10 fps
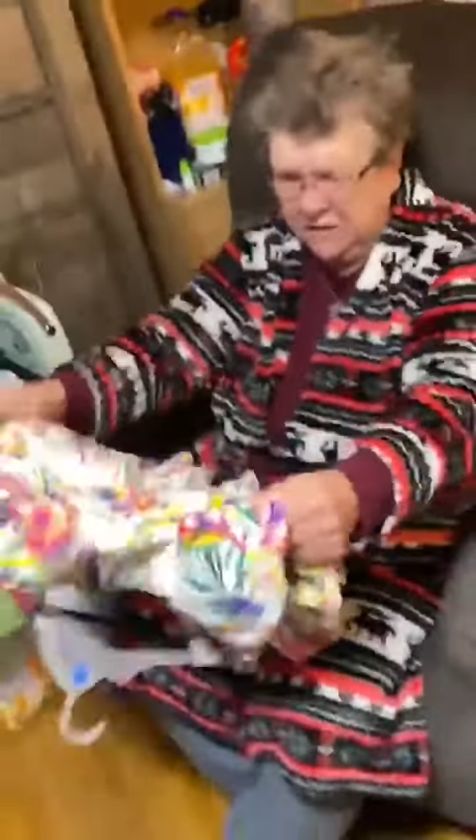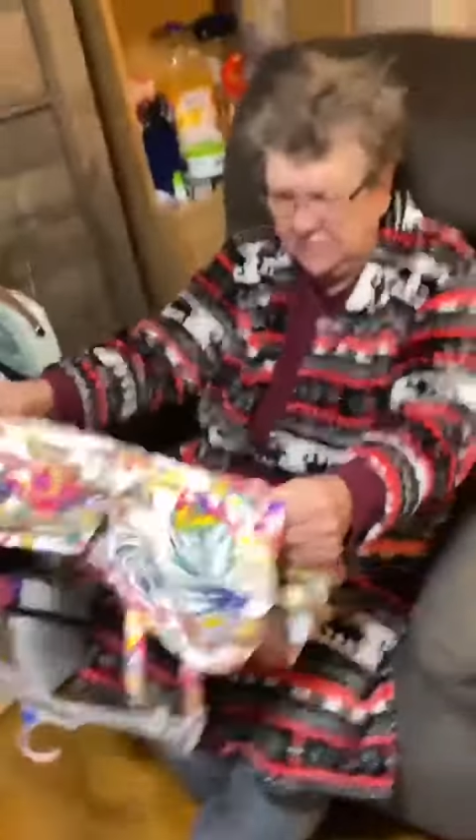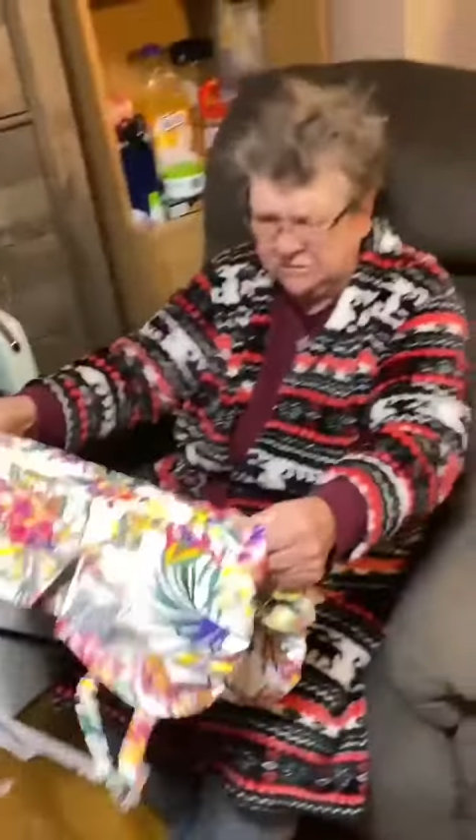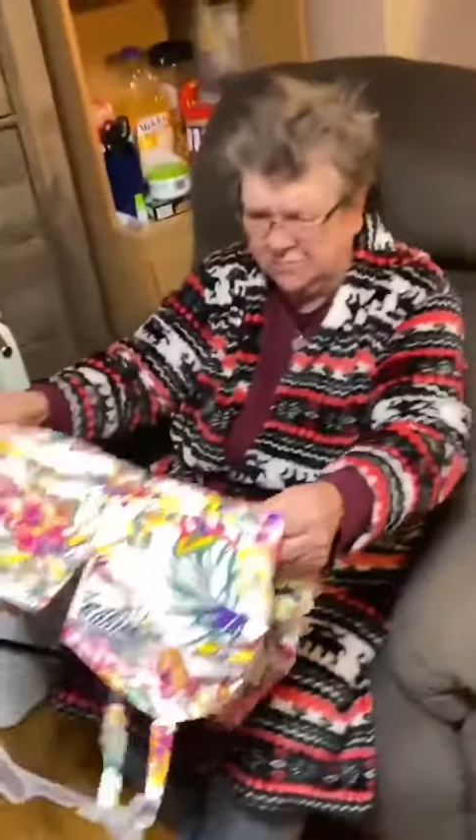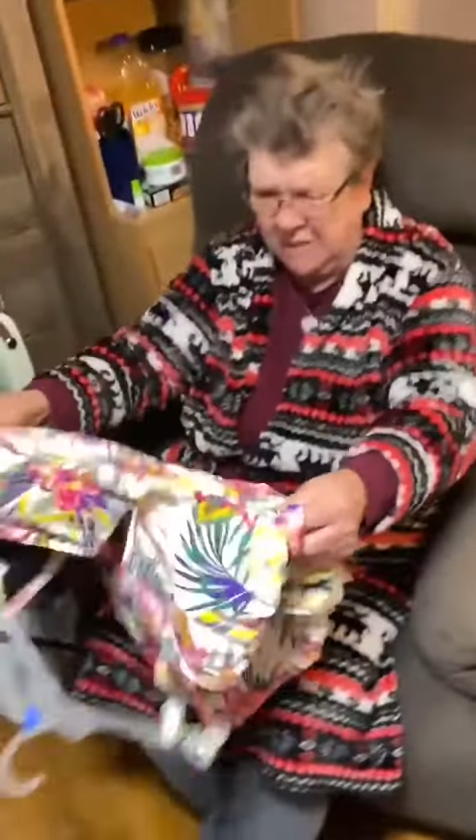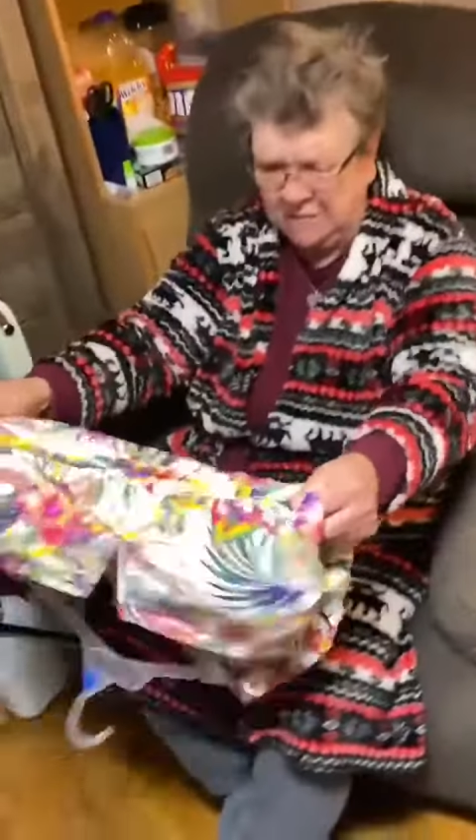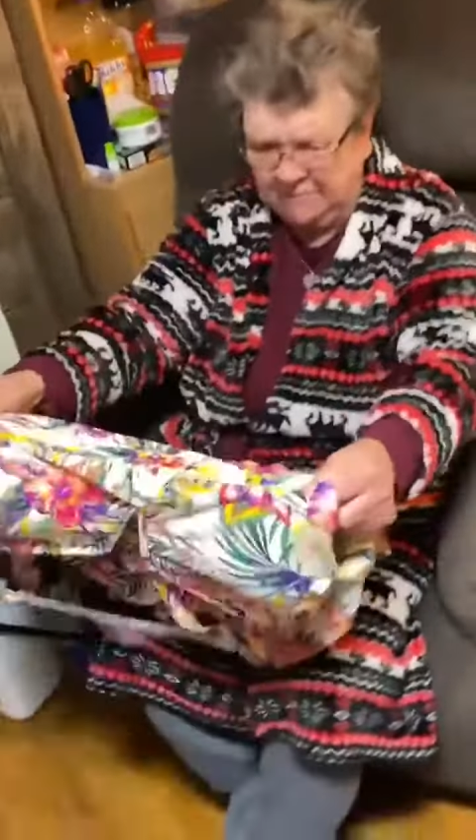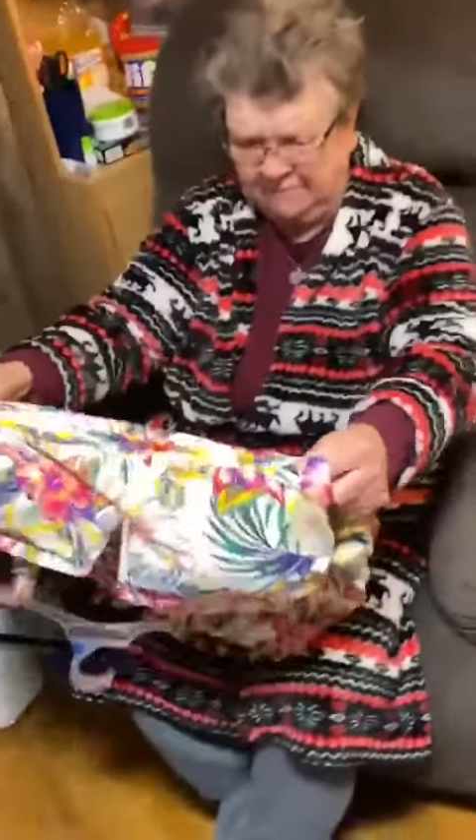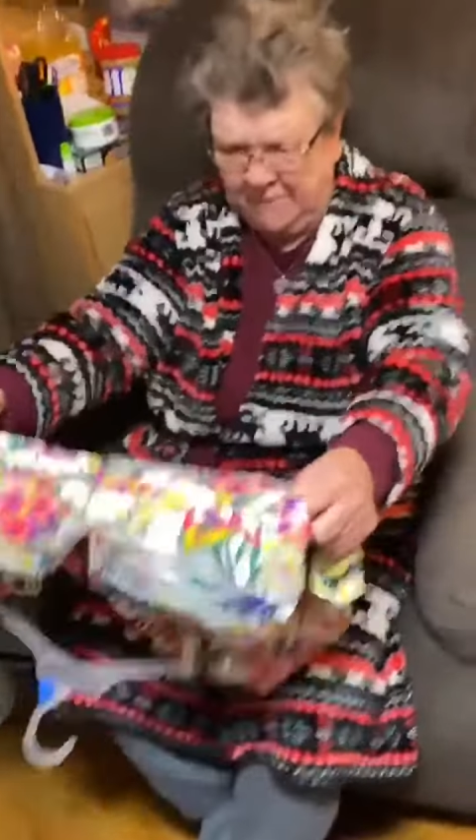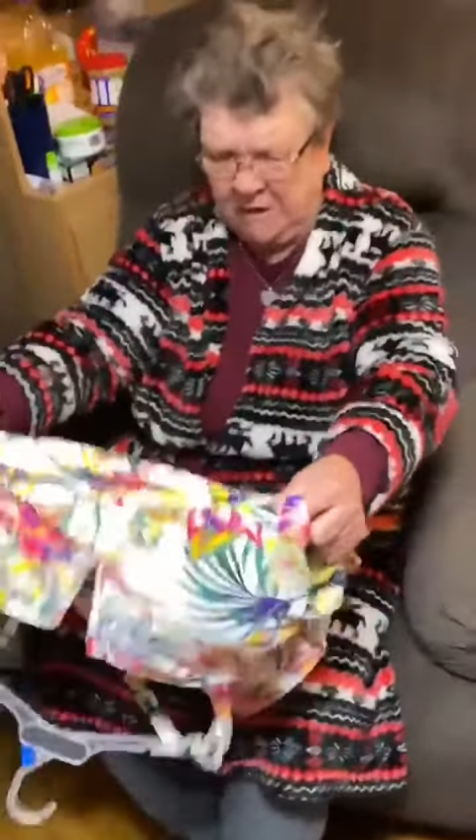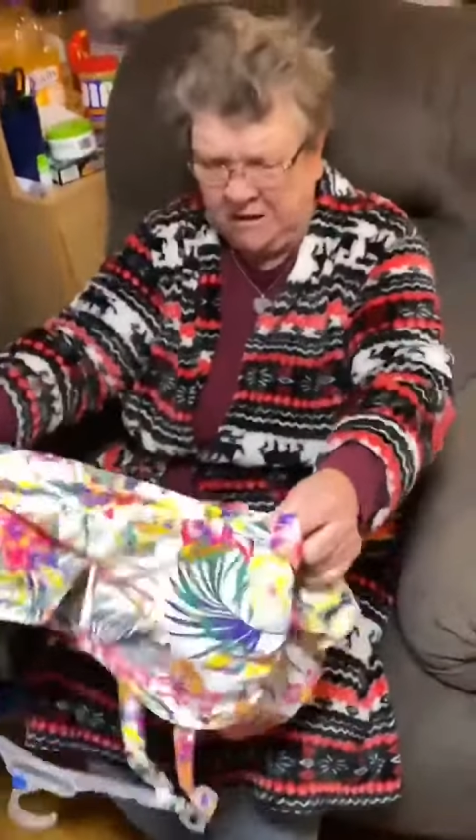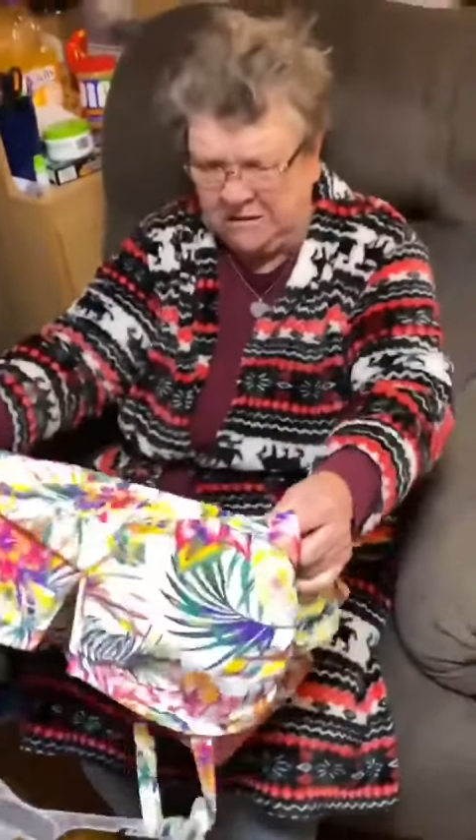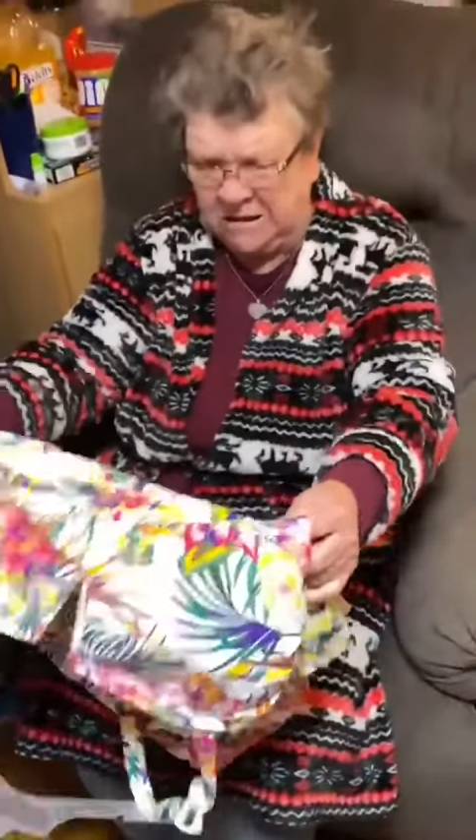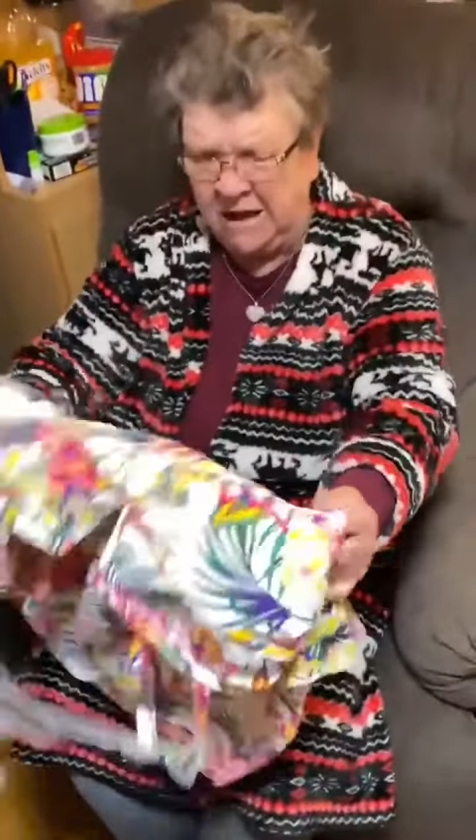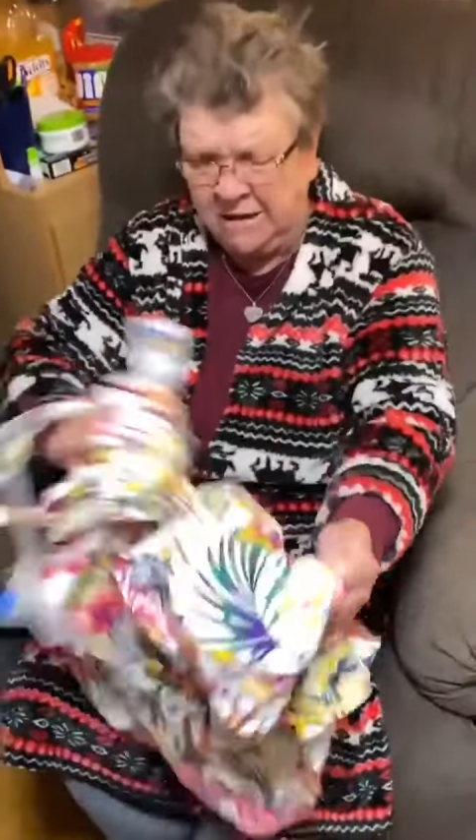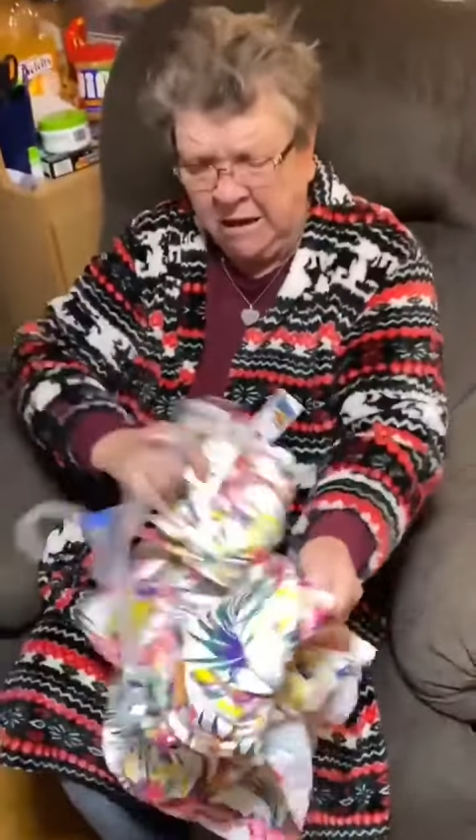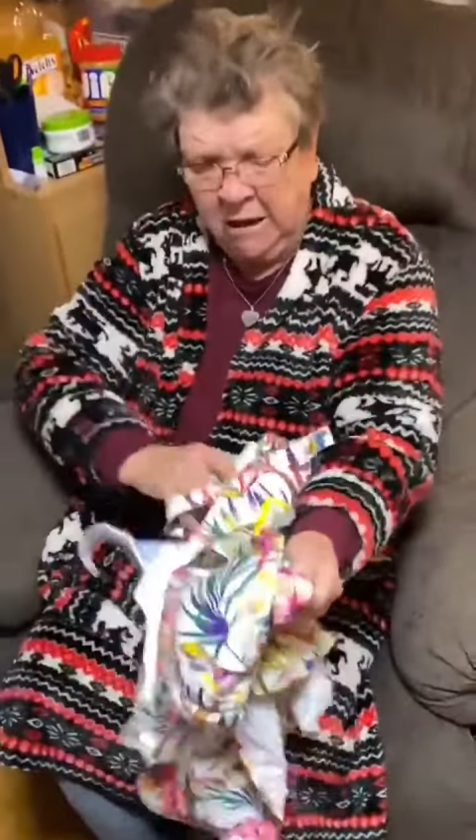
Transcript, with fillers: this motherfucking thing?